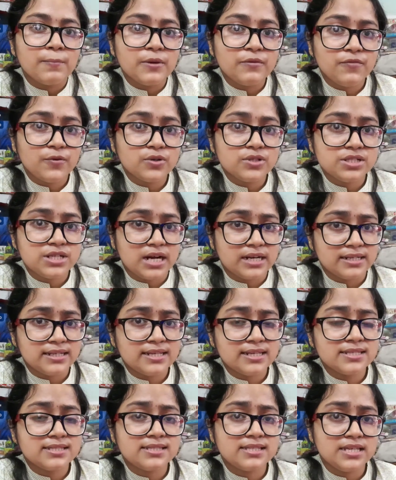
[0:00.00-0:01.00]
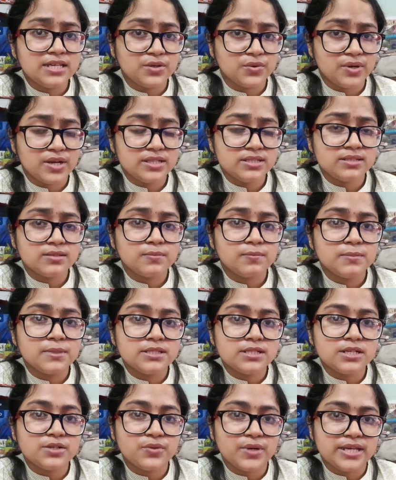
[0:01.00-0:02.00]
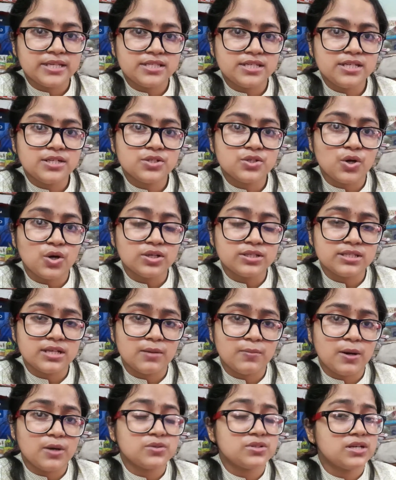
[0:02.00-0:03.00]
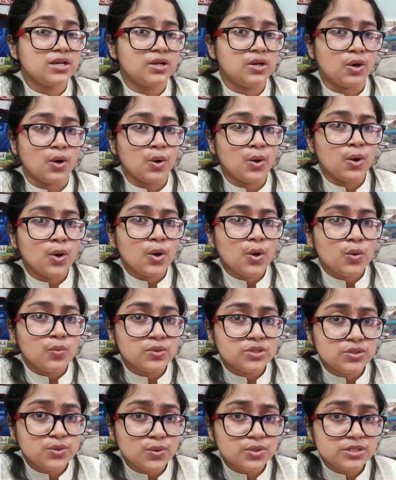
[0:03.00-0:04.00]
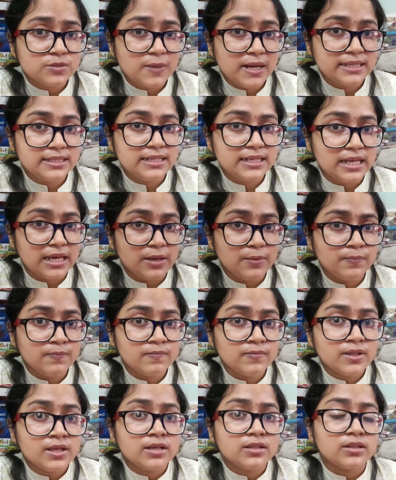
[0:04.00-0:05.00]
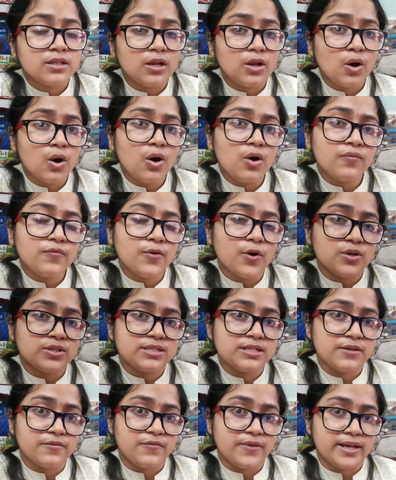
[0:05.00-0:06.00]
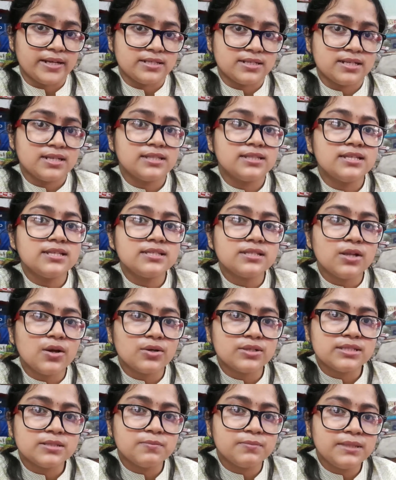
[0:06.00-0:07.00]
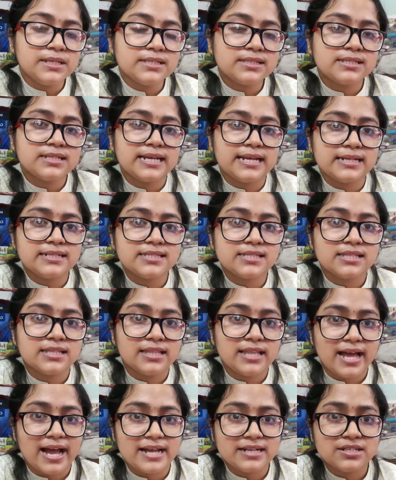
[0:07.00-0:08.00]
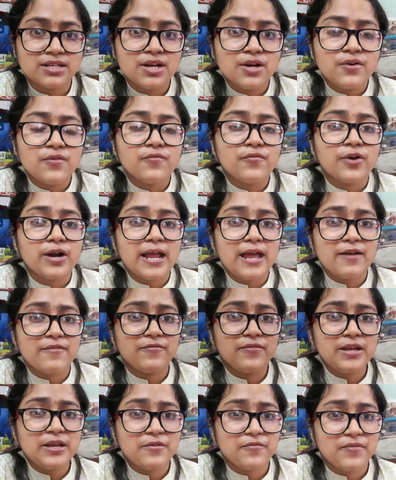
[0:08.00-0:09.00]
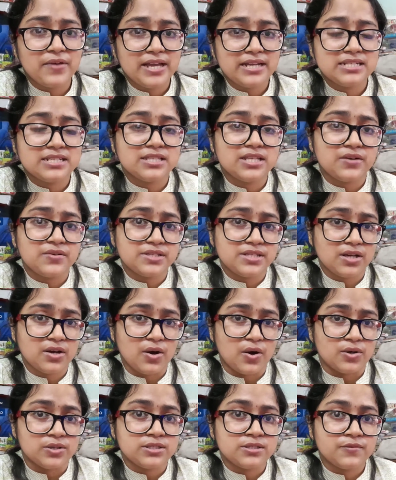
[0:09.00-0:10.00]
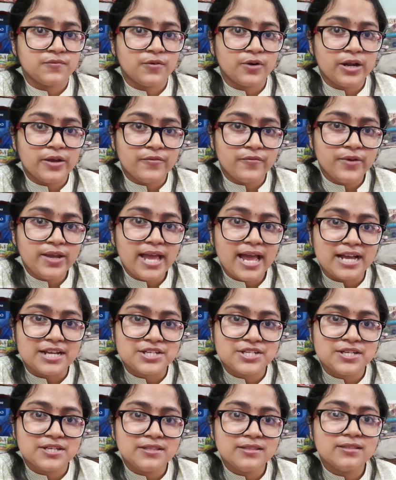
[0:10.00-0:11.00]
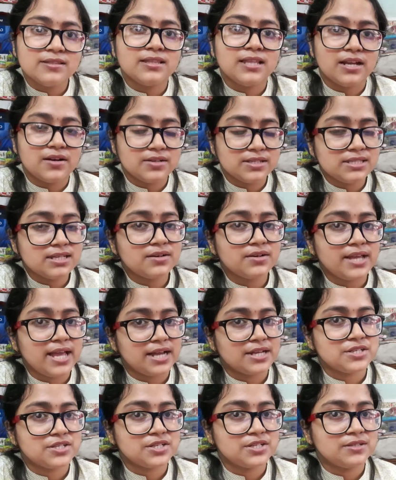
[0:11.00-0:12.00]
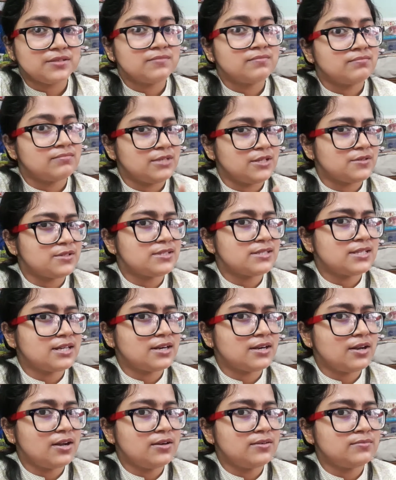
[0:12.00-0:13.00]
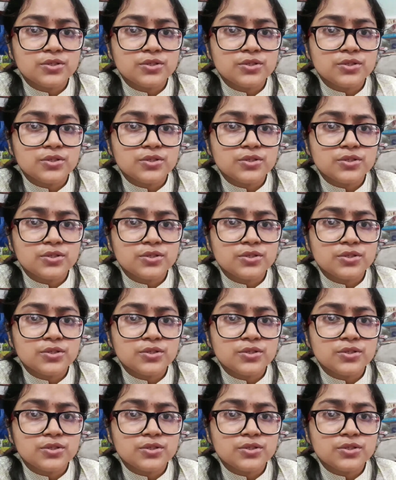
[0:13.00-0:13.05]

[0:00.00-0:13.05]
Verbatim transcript: Before starting his secrets, Mr. Tracy talks about a law which goes by the name the law of cause and effect. This law simply states that for every effect there is a cause, for every action there is a reaction. Newton's third law.